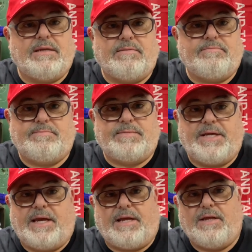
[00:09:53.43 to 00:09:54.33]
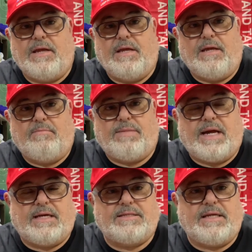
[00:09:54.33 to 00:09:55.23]
at
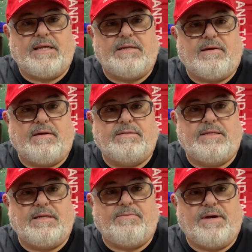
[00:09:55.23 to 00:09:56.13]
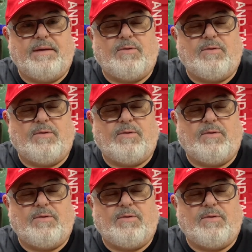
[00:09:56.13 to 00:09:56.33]
past 10 yards anyway.